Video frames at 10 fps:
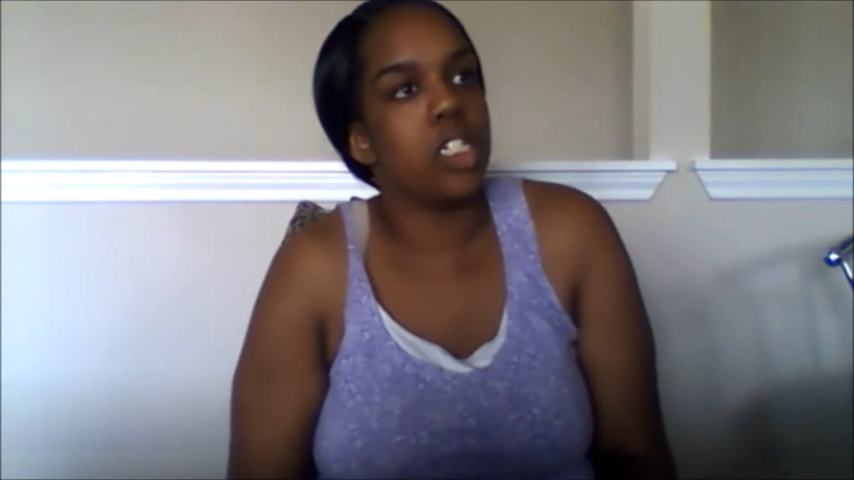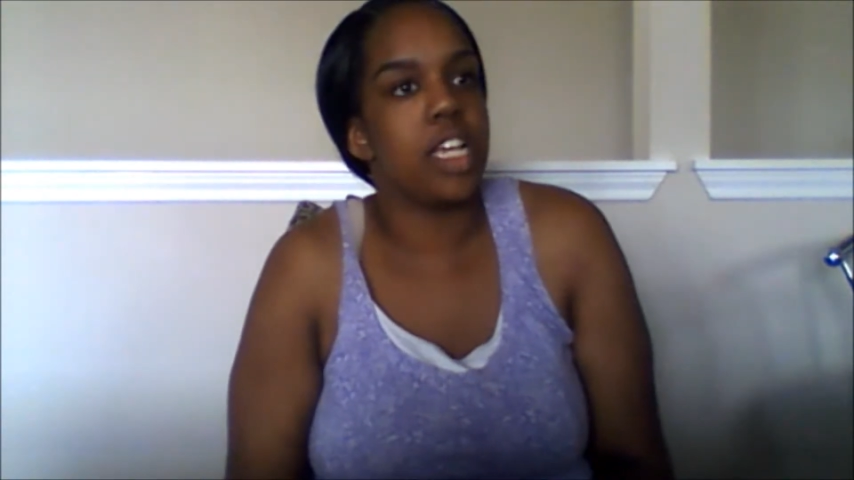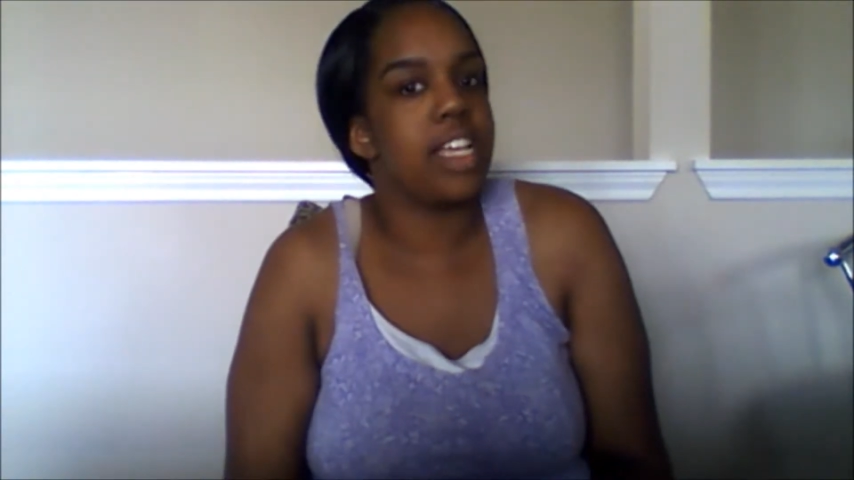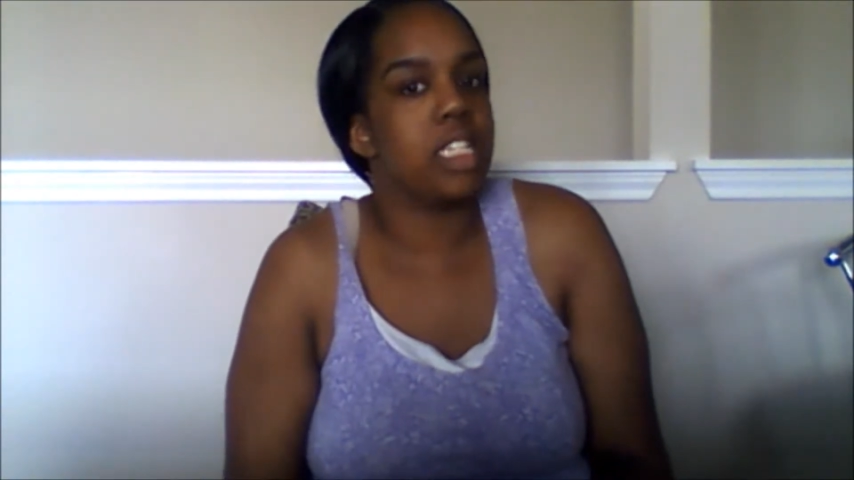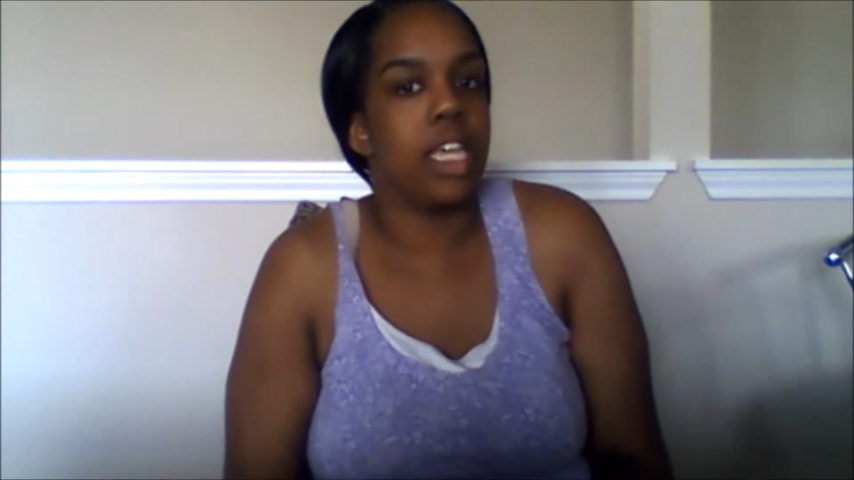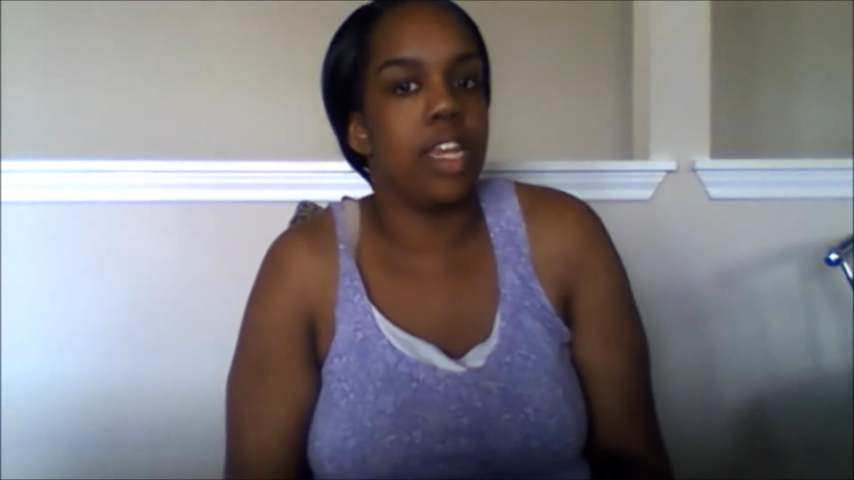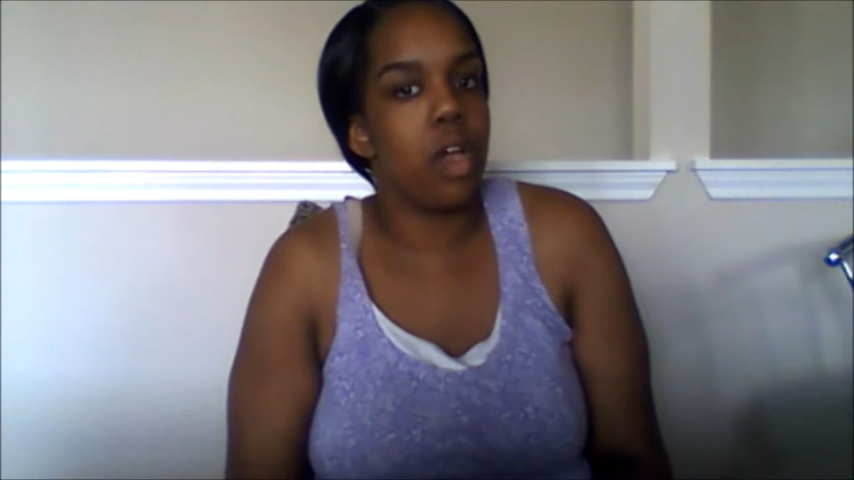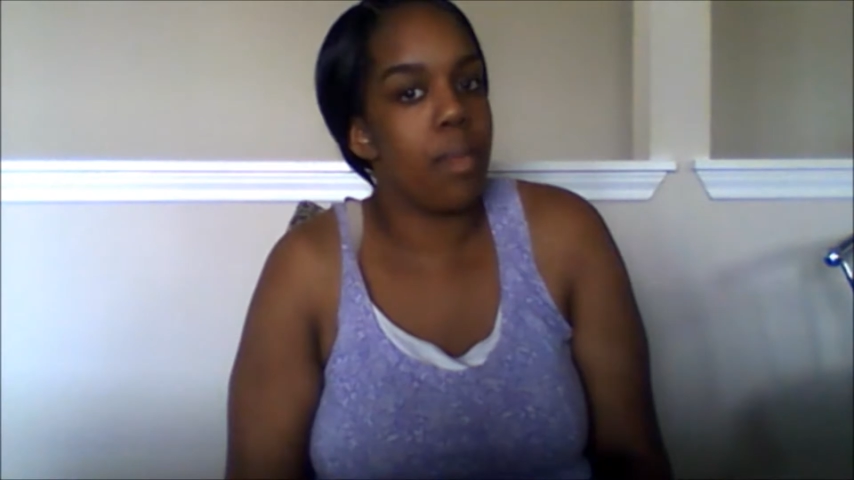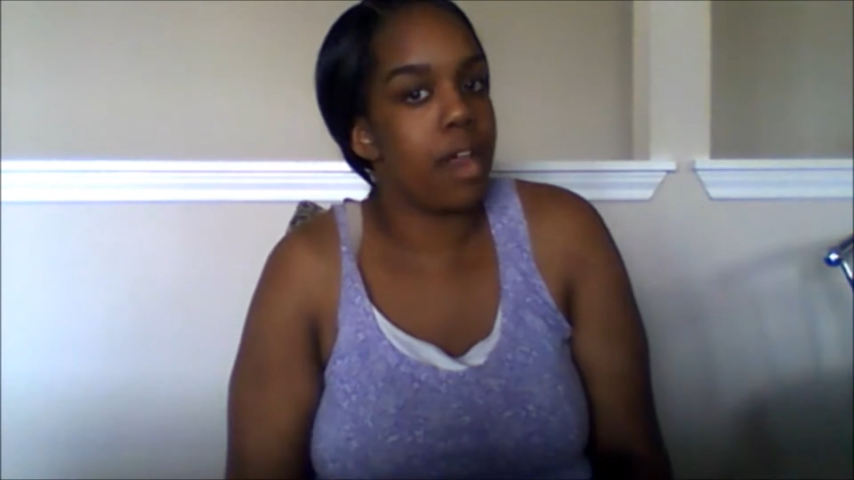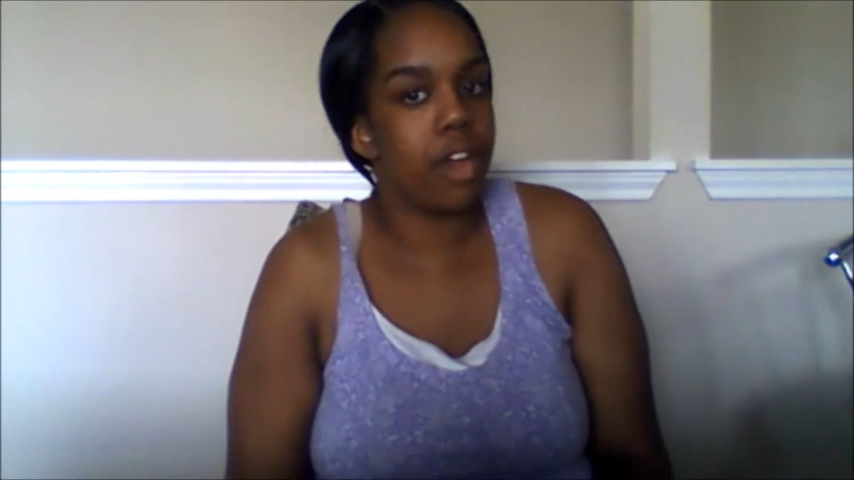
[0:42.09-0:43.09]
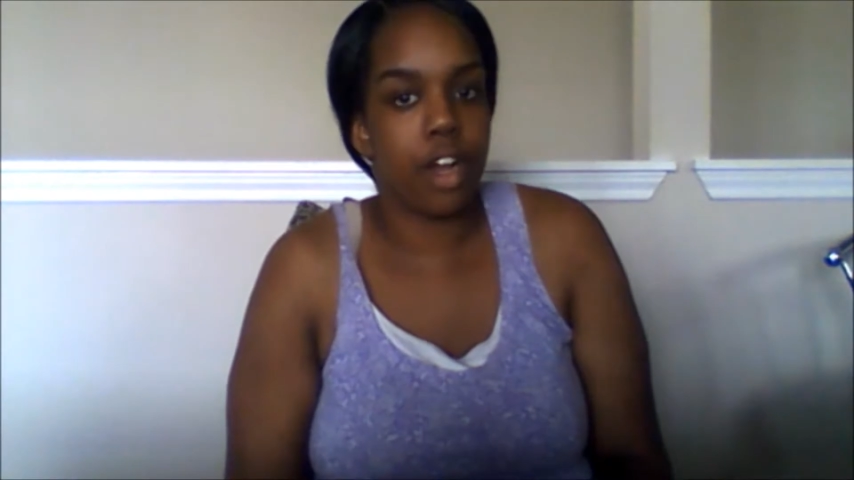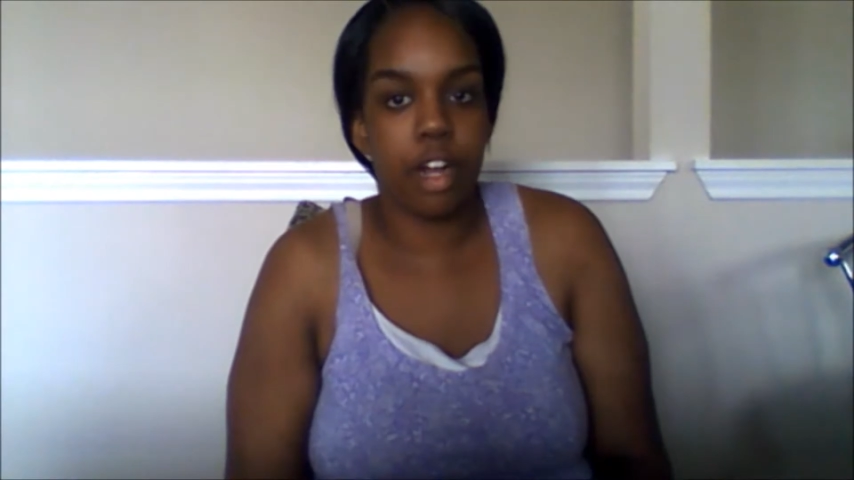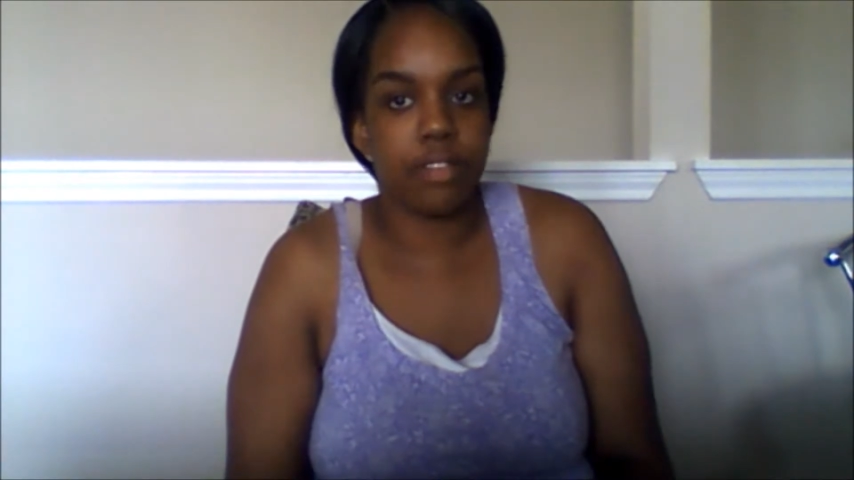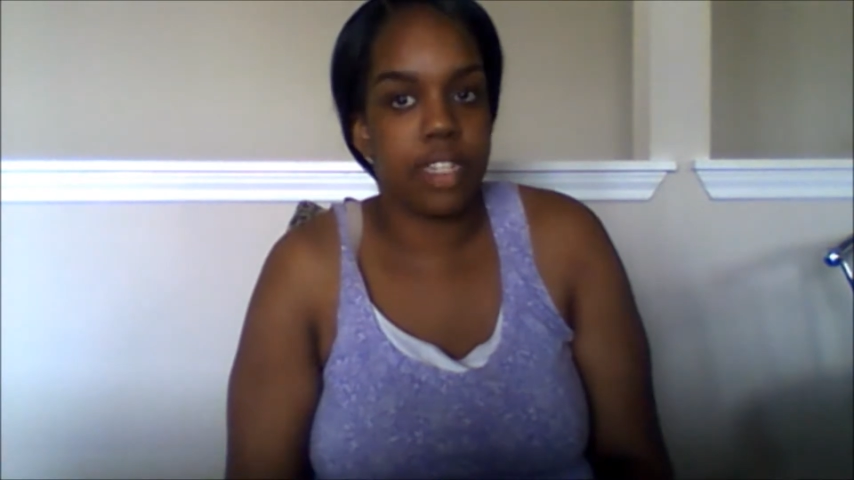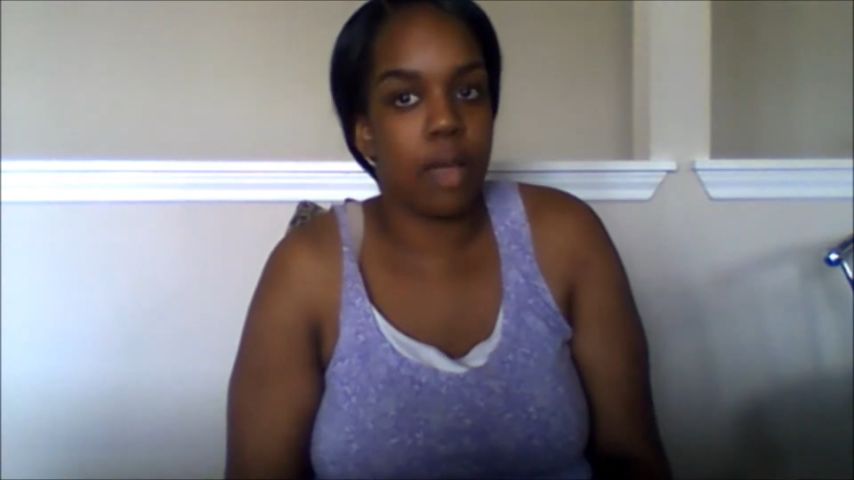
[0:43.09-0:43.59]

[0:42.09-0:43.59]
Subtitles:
just getting on my nerves.